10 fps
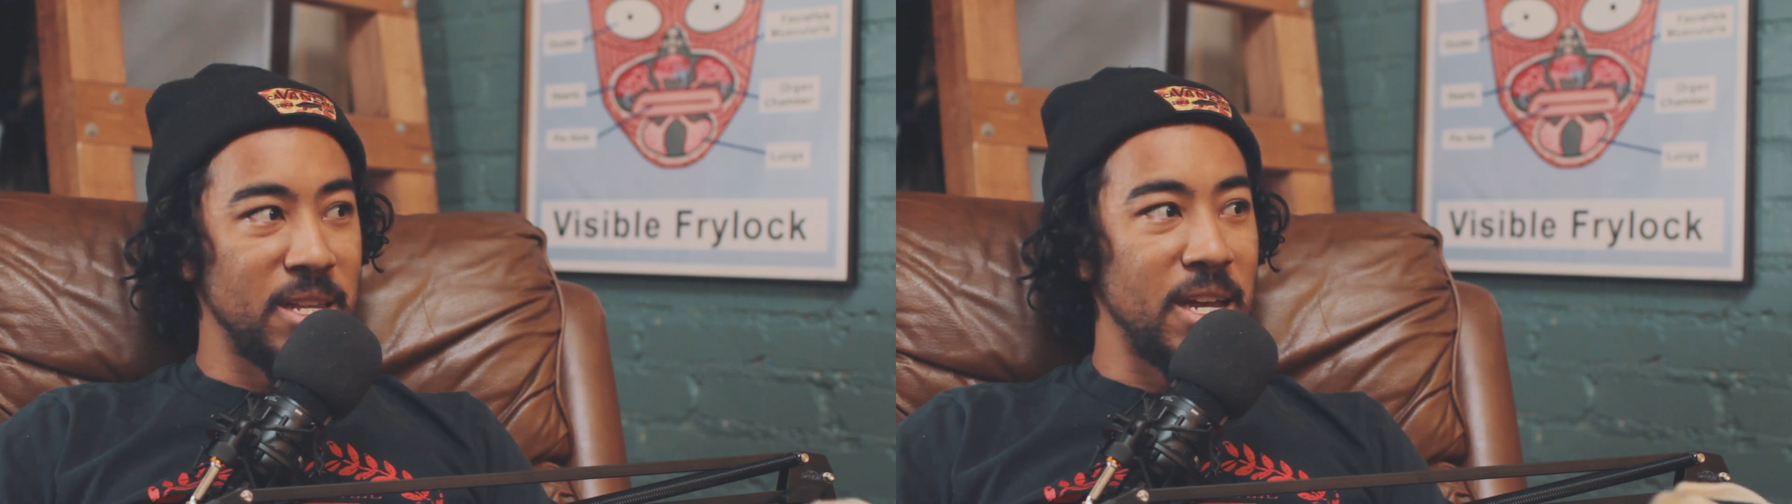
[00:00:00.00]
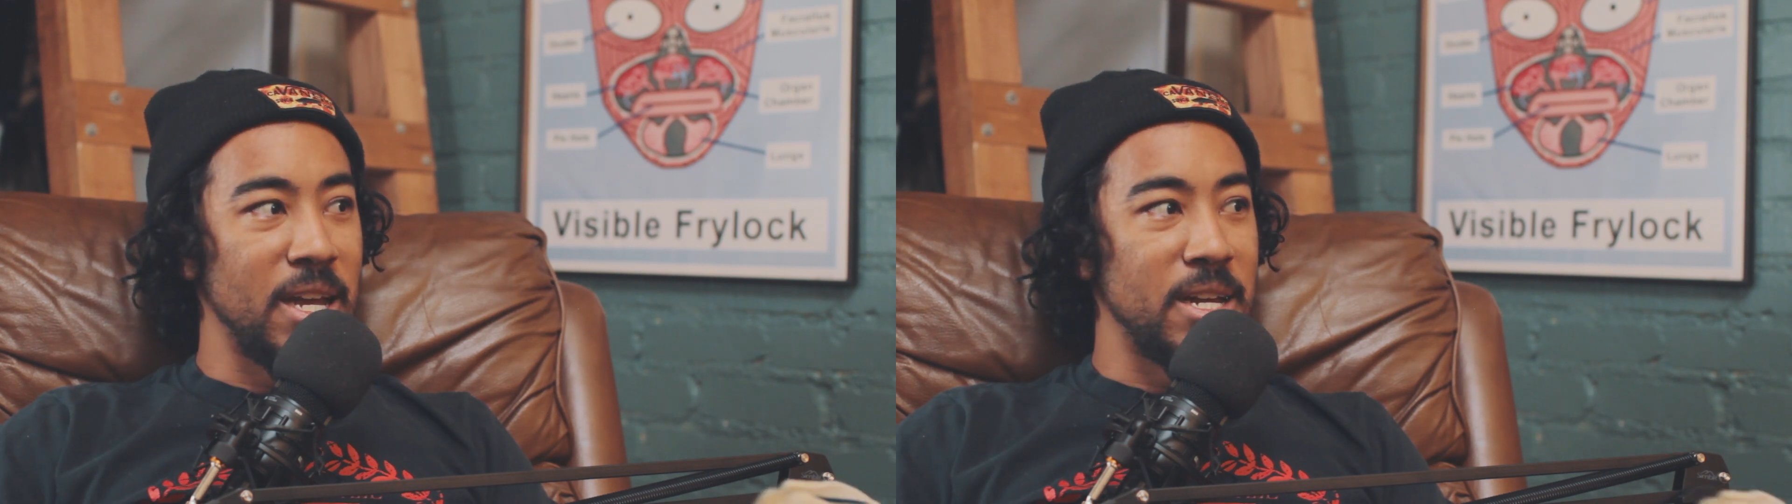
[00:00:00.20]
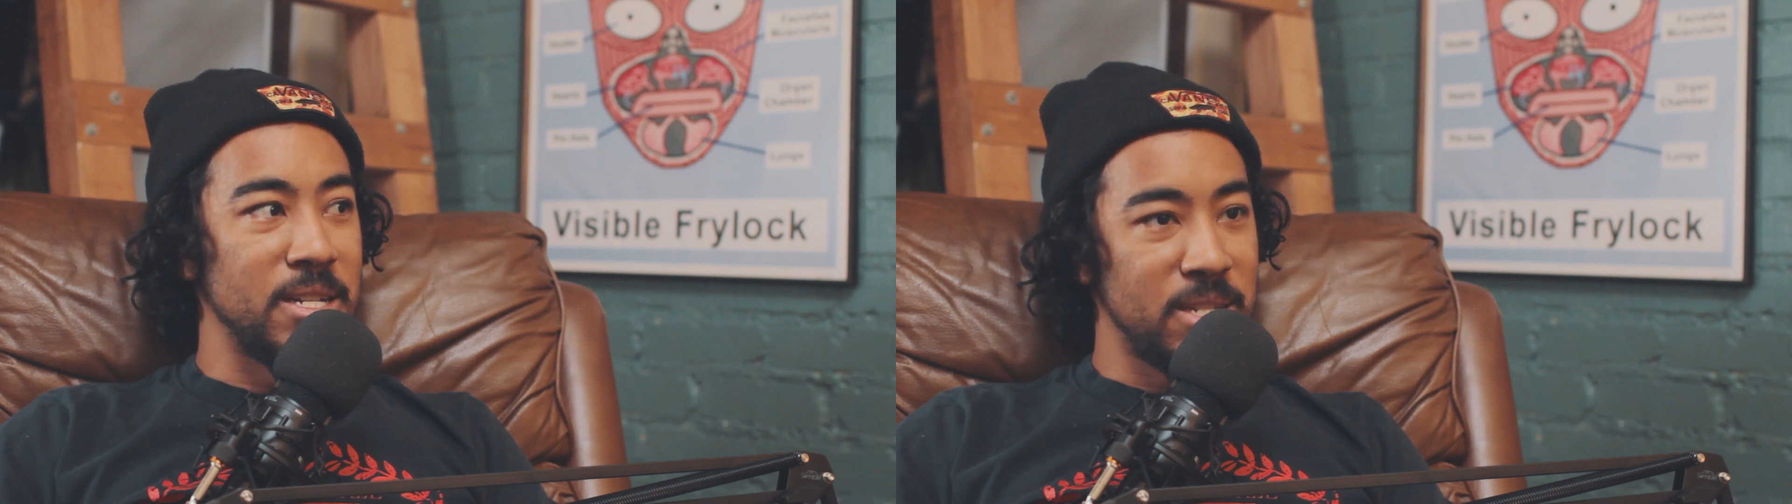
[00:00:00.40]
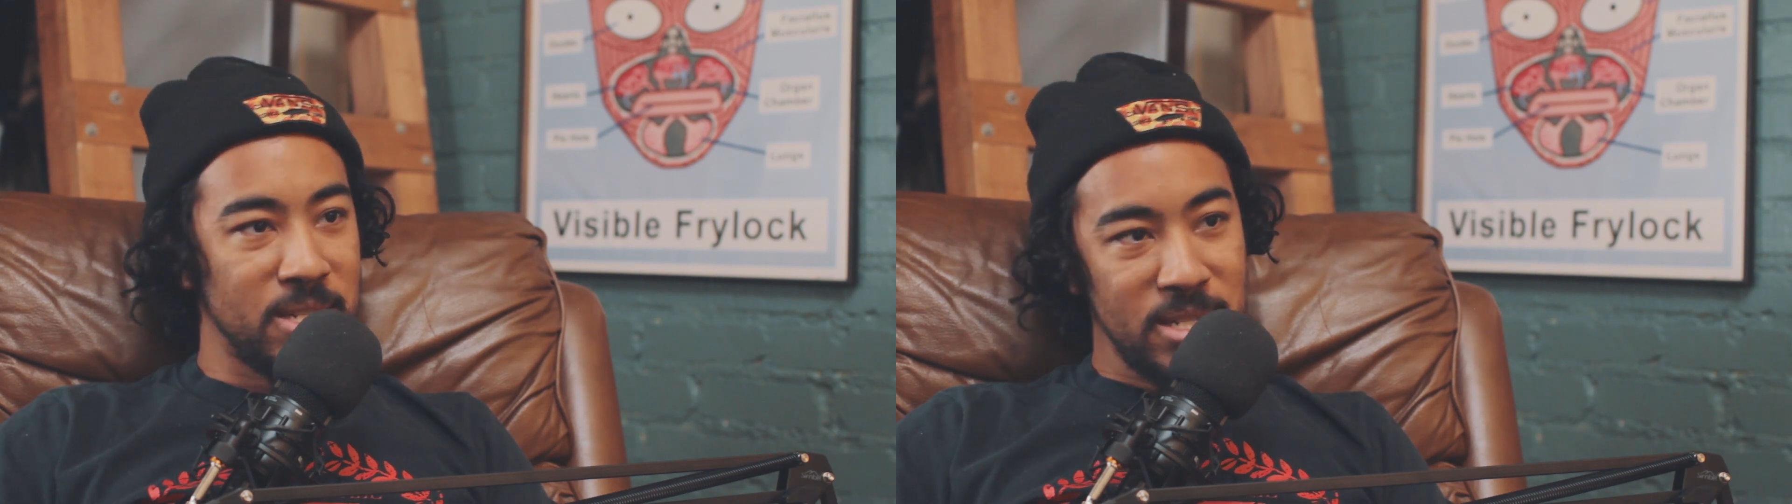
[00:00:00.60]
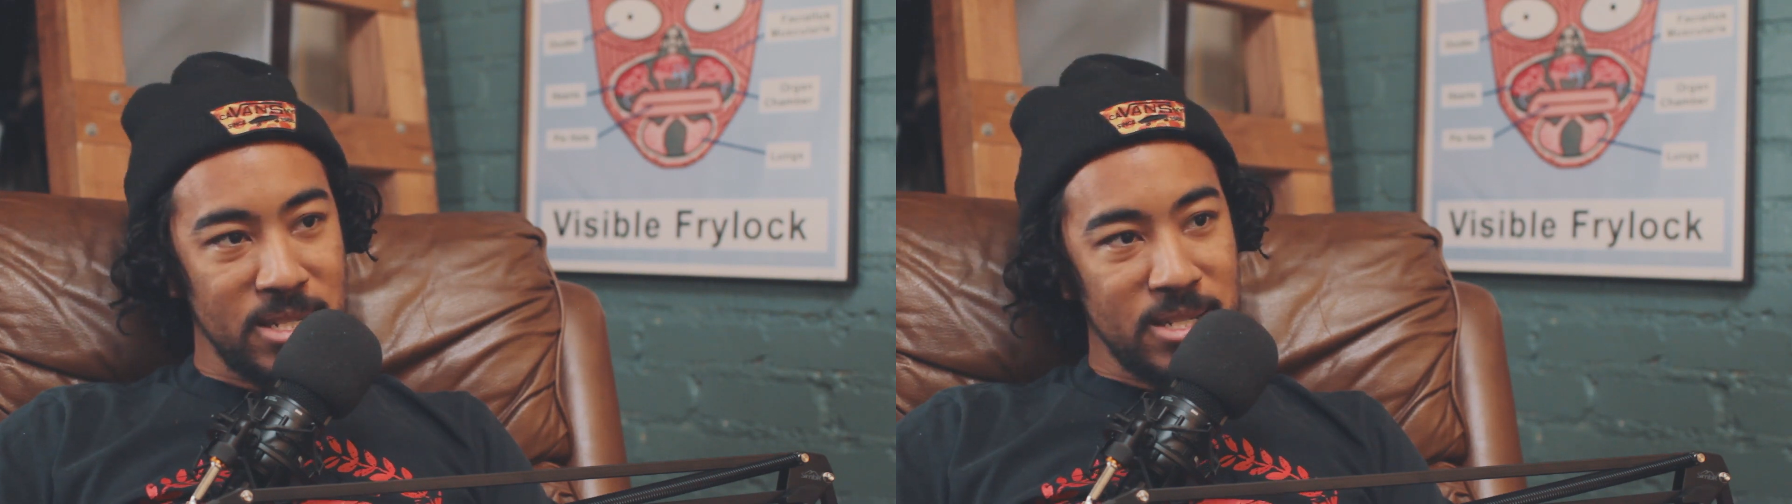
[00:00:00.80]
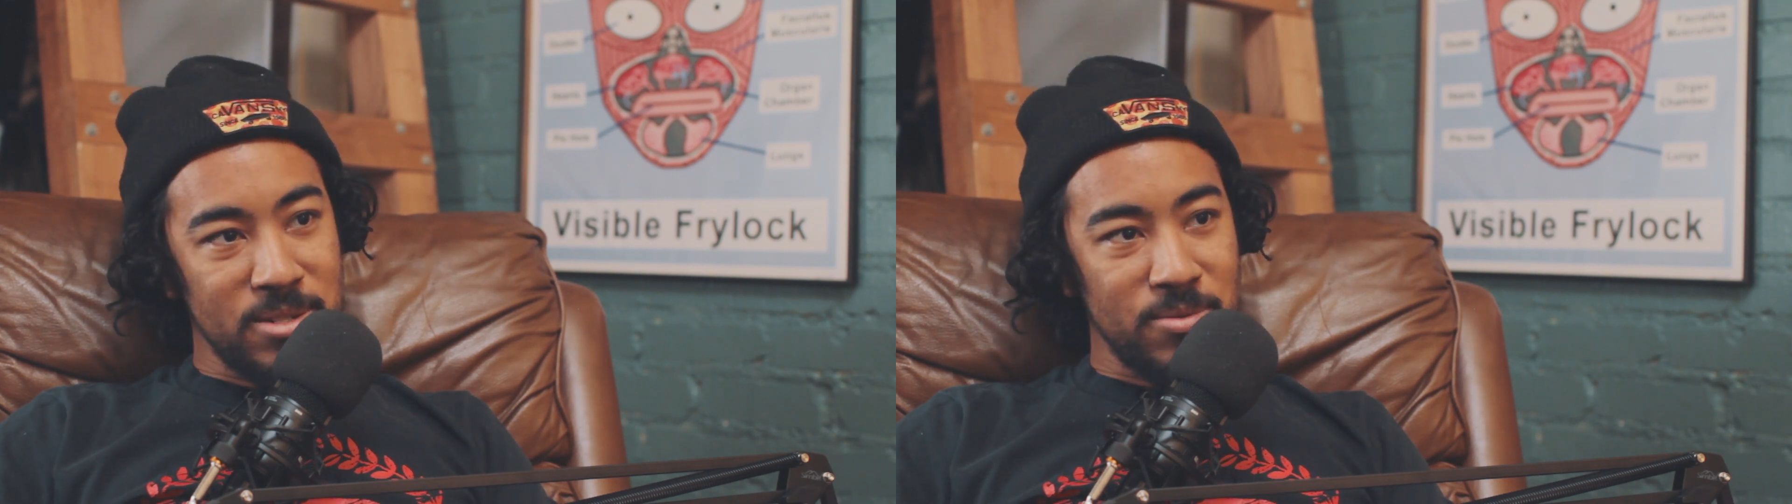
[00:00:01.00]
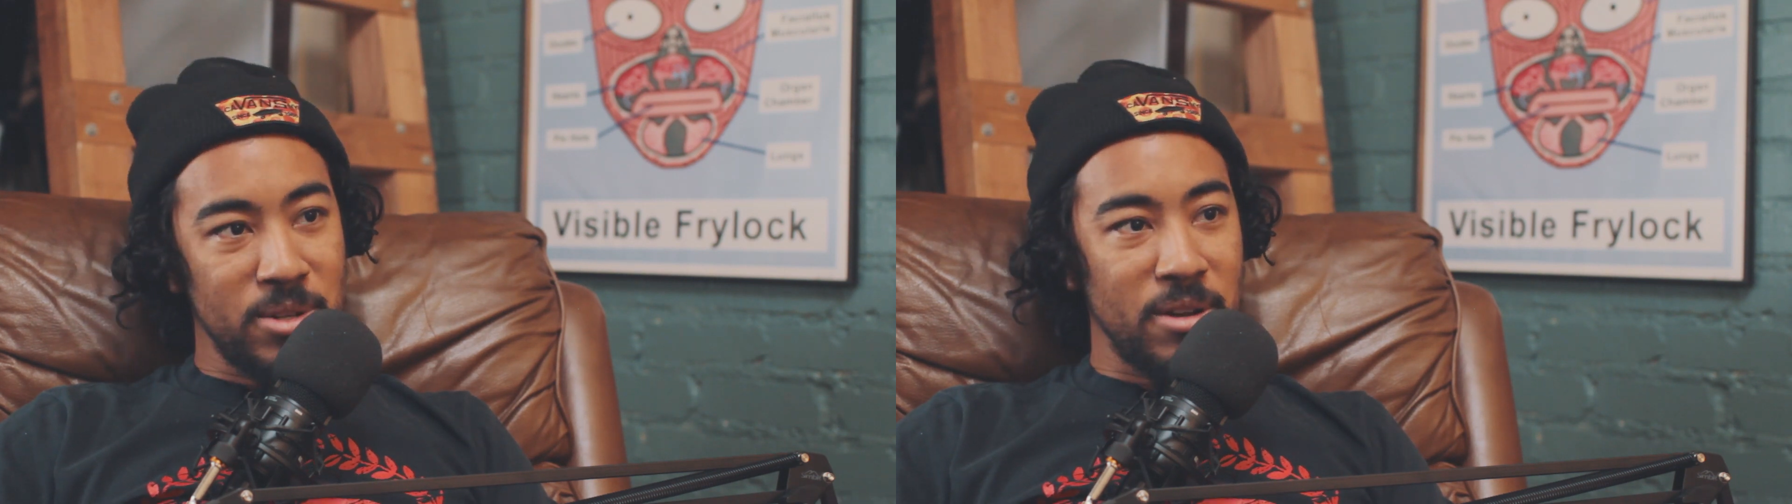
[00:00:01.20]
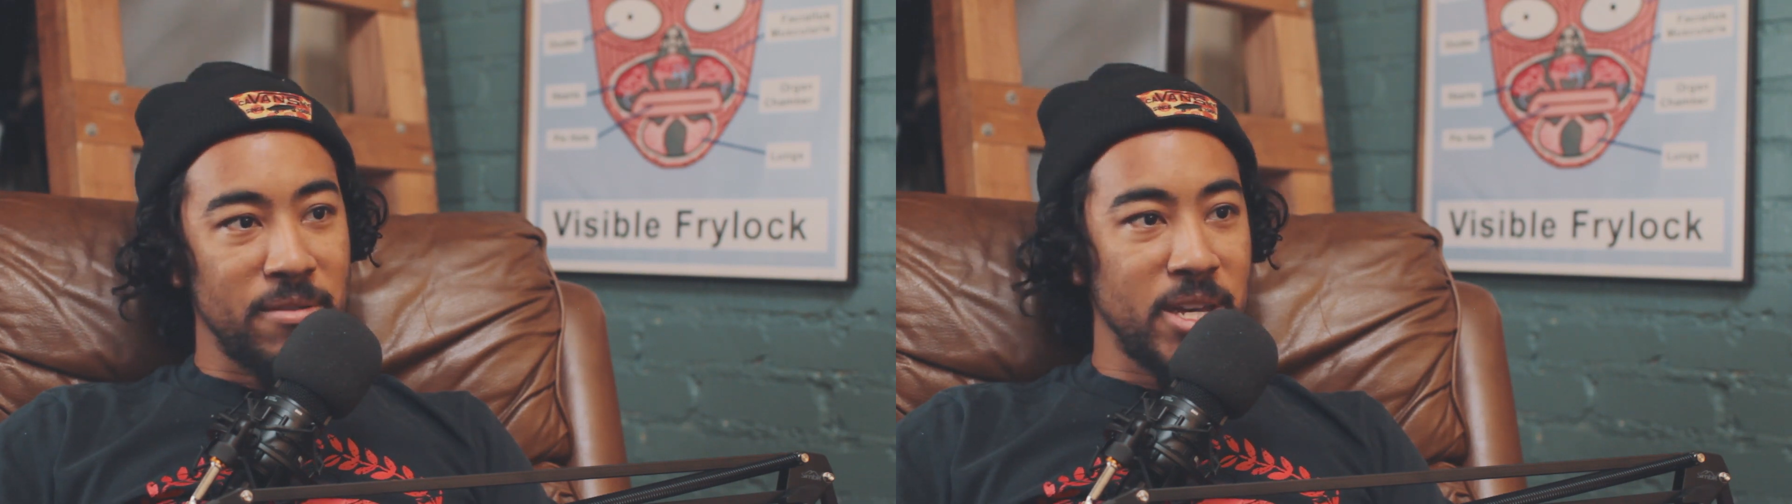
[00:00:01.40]
And
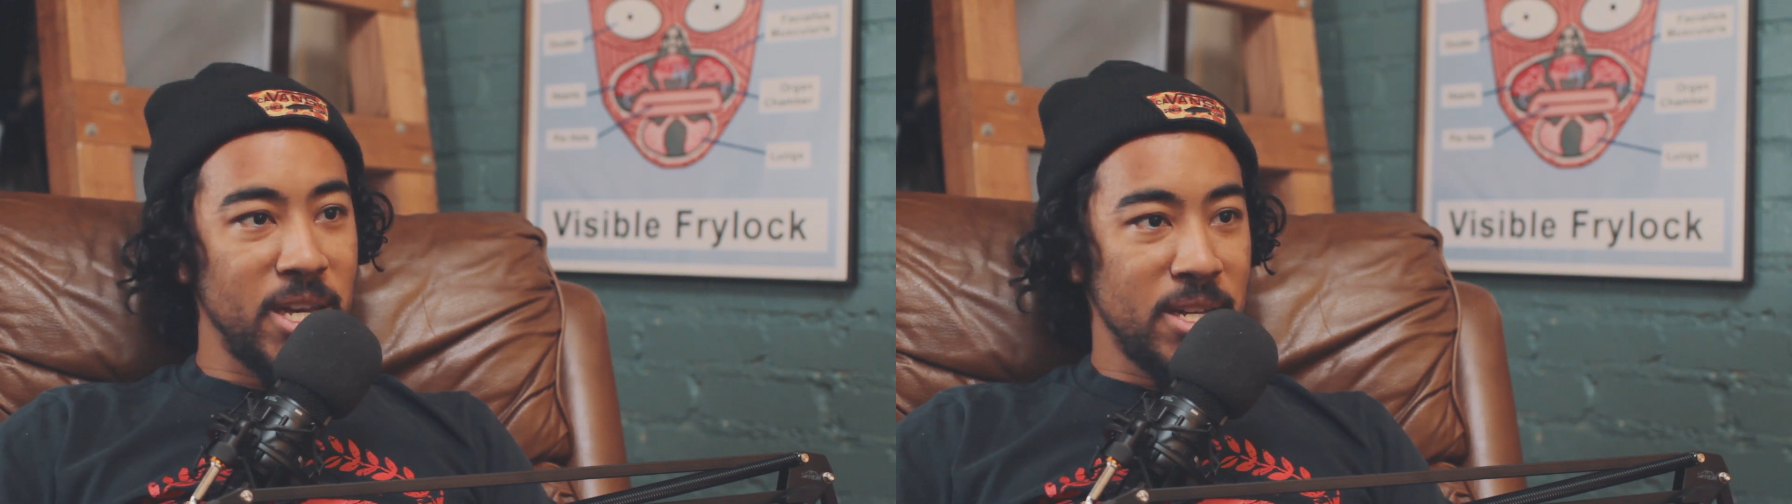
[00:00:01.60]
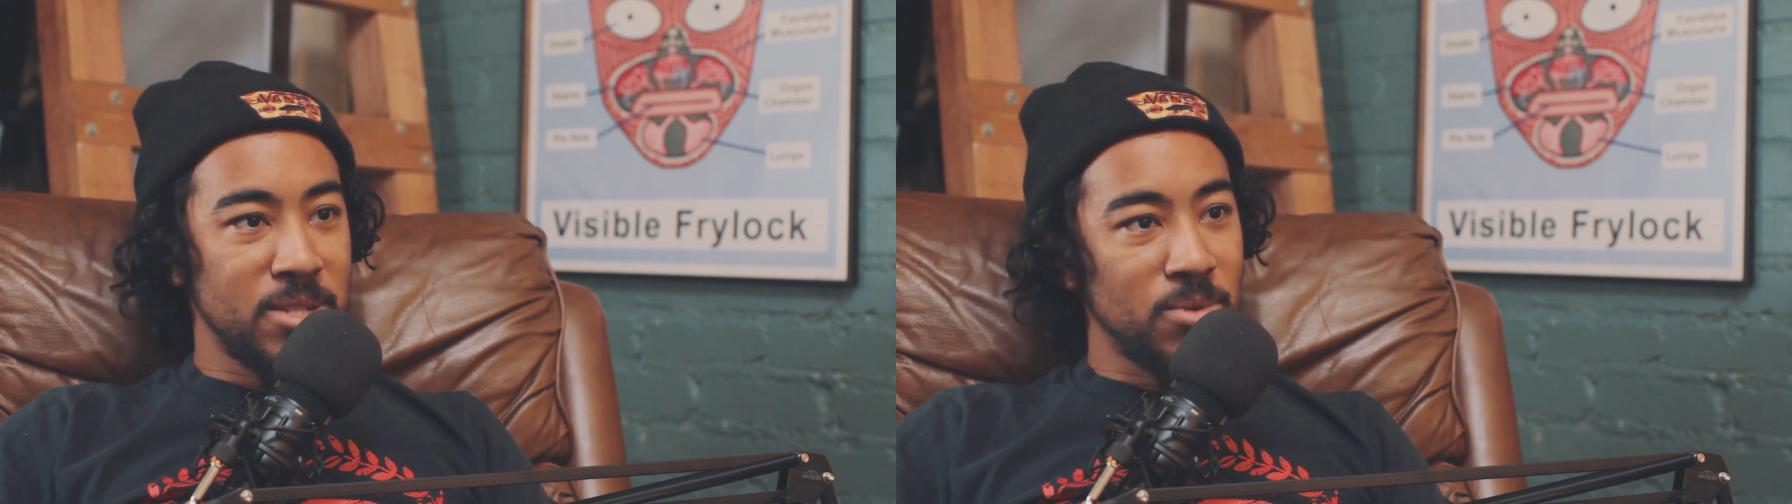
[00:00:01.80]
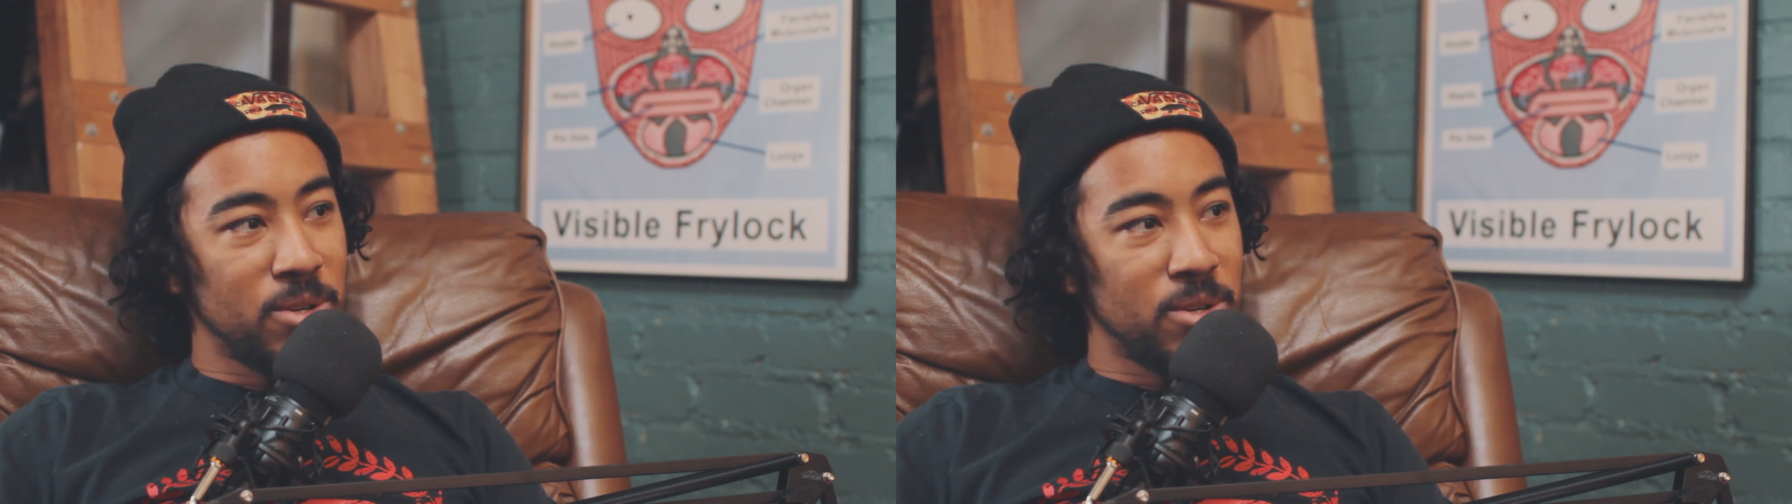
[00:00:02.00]
when you have kids,